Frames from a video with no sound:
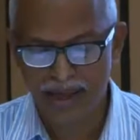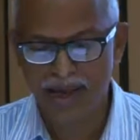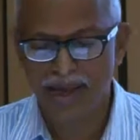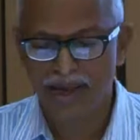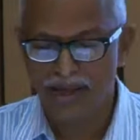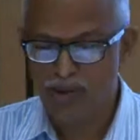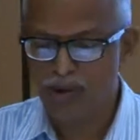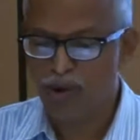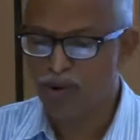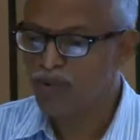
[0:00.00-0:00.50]

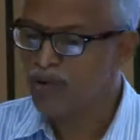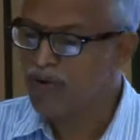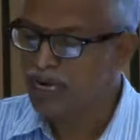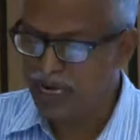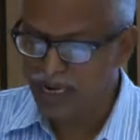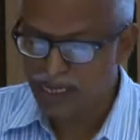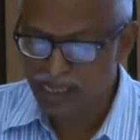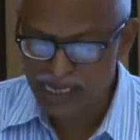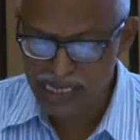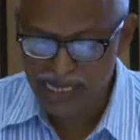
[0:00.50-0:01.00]
So, we
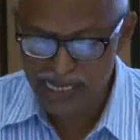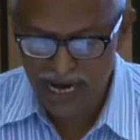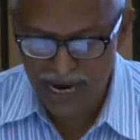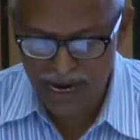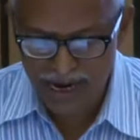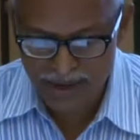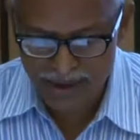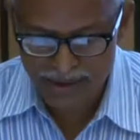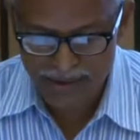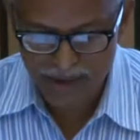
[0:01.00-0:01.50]
will see
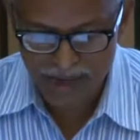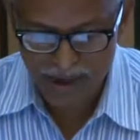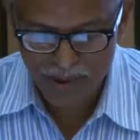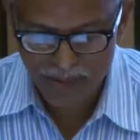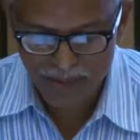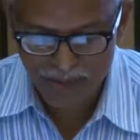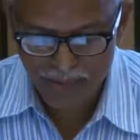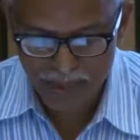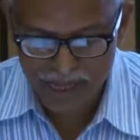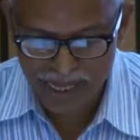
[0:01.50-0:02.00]
that
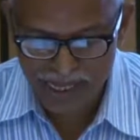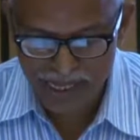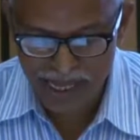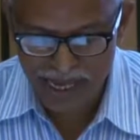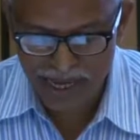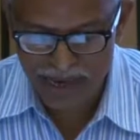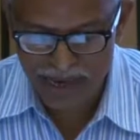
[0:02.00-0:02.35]
you please think